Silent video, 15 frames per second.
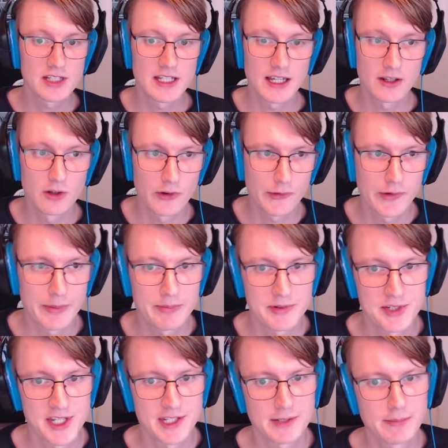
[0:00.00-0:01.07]
and not
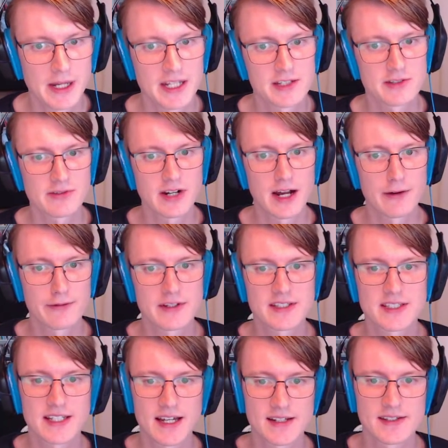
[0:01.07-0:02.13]
represented by this graph is
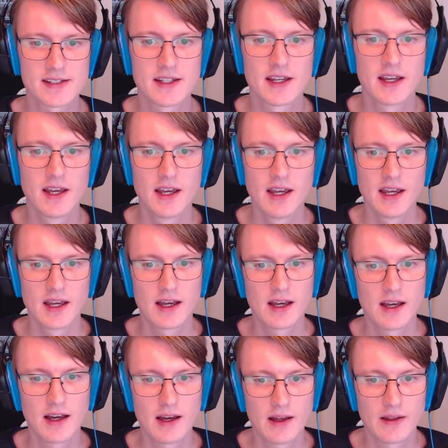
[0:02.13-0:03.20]
that
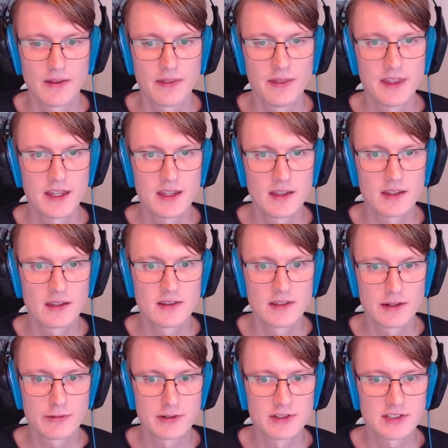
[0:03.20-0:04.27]
the
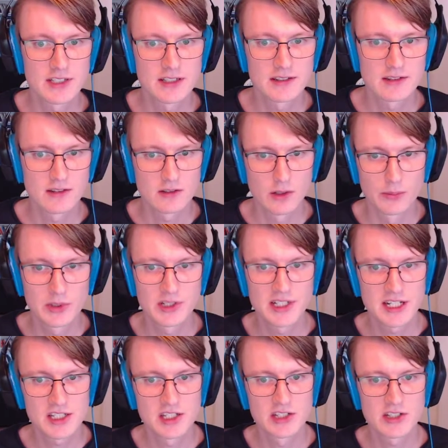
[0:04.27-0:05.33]
difference in
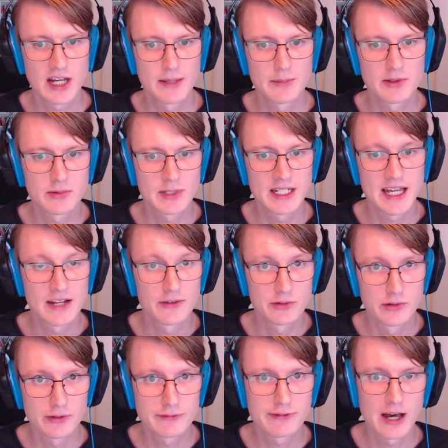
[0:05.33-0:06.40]
computation time between
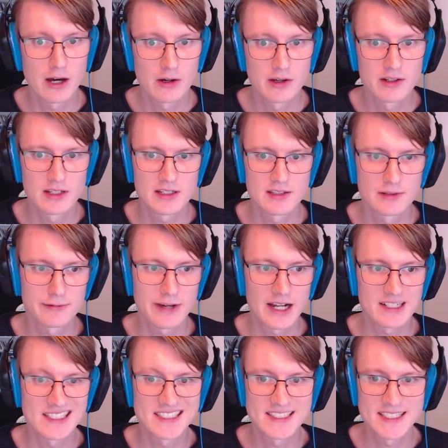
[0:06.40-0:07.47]
N-true and Falcon is a
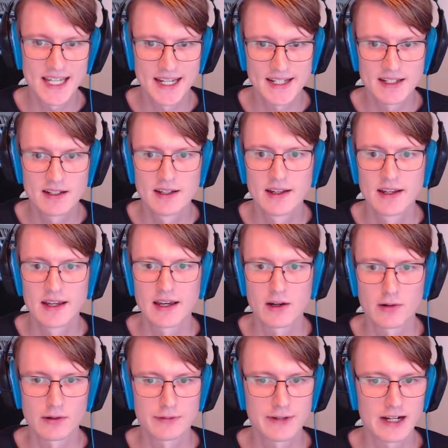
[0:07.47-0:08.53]
factor 10
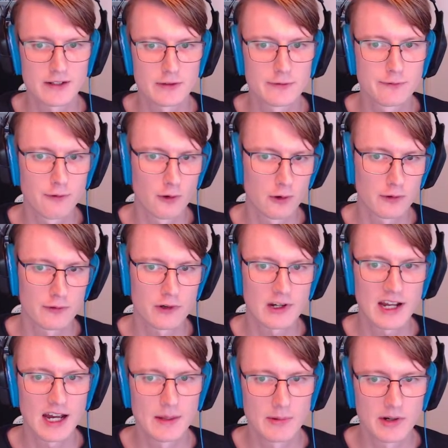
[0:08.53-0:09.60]
or a factor 4 for
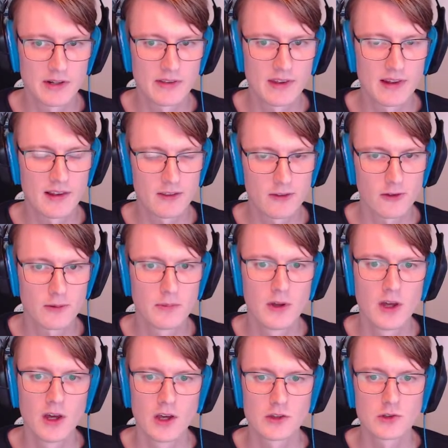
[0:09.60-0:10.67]
Kyber and dilithium.
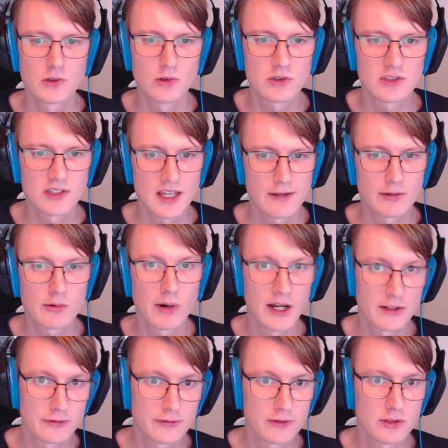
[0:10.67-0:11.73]
So you save
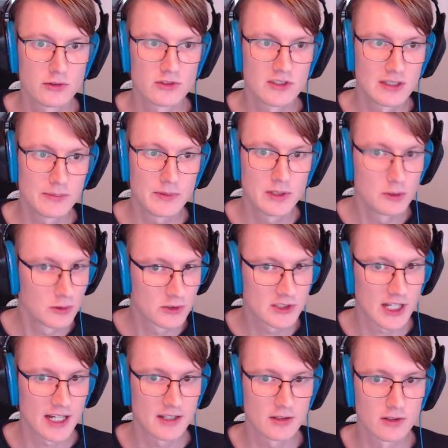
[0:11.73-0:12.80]
quite a few CPU
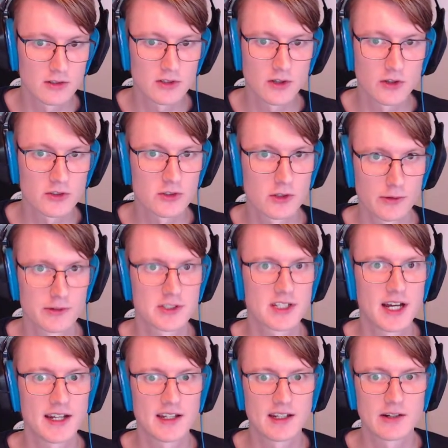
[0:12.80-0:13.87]
cycles on the server
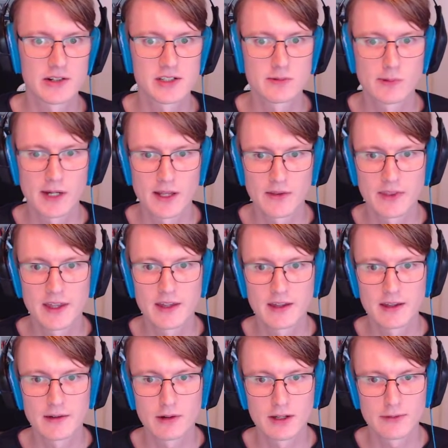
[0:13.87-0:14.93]
side here as well.
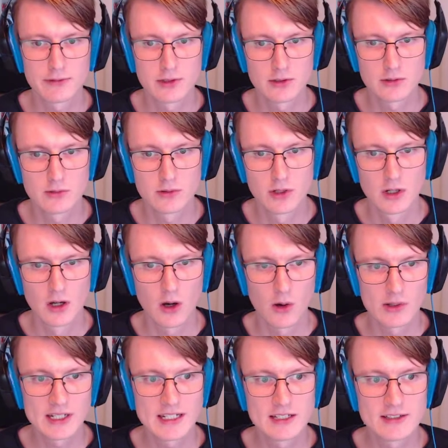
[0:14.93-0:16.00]
If you
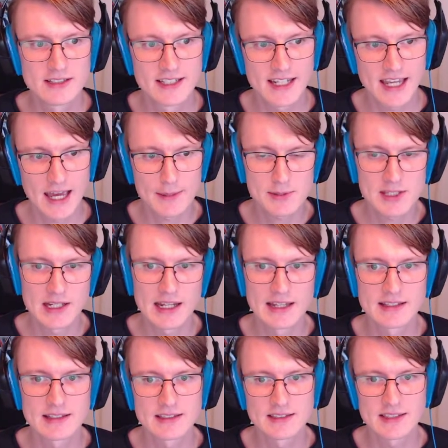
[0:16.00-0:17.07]
only need to encapsulate
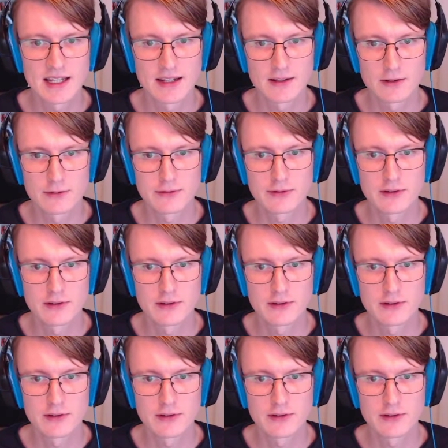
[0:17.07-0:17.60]
instead of